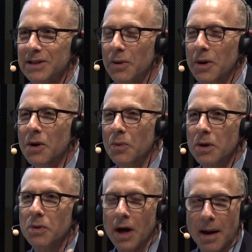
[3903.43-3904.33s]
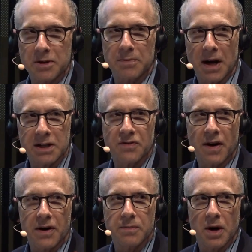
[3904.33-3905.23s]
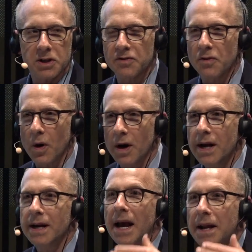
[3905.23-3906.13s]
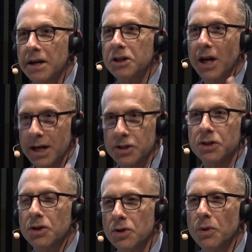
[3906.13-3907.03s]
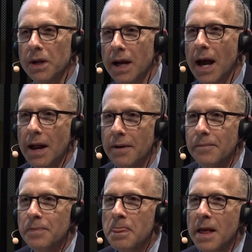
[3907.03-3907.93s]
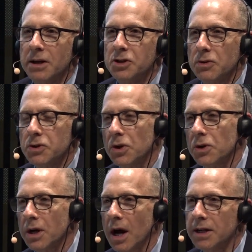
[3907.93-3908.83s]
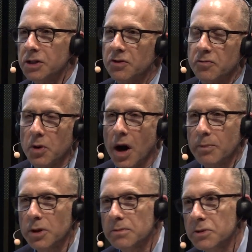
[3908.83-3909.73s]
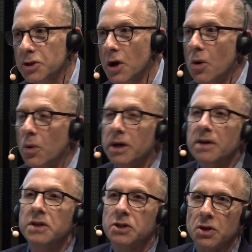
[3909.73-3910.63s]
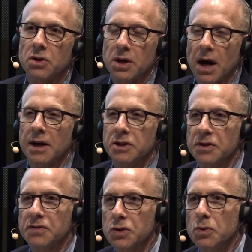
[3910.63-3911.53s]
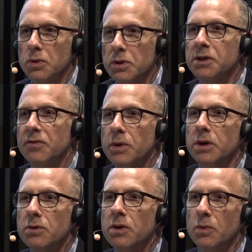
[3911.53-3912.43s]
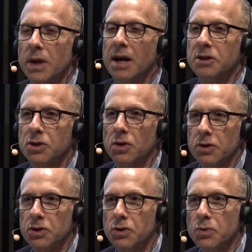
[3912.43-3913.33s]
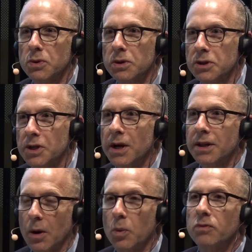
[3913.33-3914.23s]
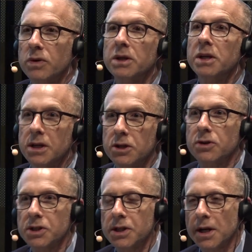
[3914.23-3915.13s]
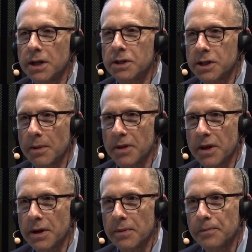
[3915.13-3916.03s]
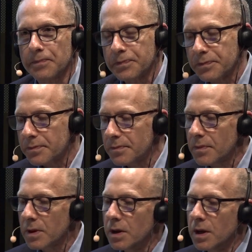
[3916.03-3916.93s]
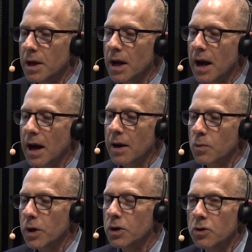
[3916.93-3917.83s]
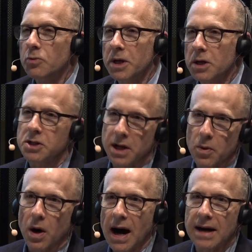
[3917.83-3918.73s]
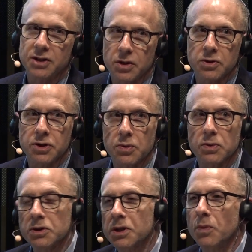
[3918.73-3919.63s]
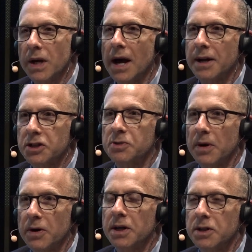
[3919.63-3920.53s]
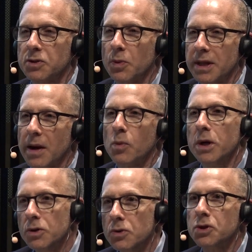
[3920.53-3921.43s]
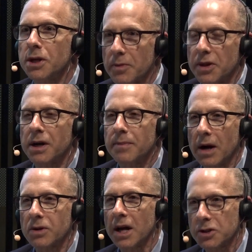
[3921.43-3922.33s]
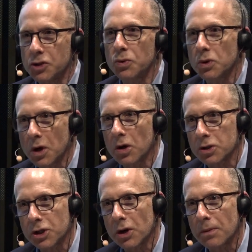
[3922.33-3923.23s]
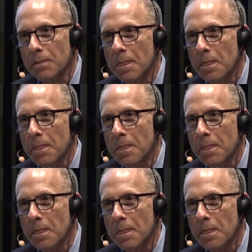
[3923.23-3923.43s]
So we would optimize very much for getting a chance to do it again. And so certain kinds of problems, or even certain kinds of schools, if we knew that we had certain schools that were really interested in something, and we knew because they were iZone schools and we had experience with them, we knew something about that school culture.